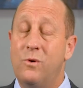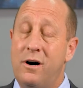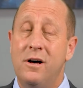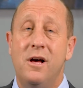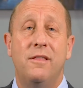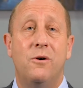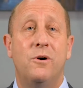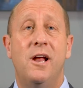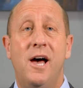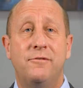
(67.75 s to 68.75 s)
Well, then we're
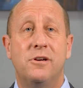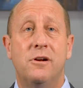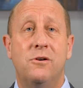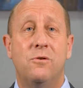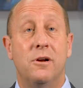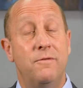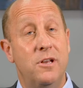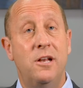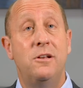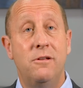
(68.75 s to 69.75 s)
going to have to go to court. And if you
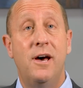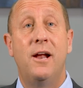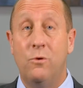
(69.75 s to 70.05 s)
need to do that,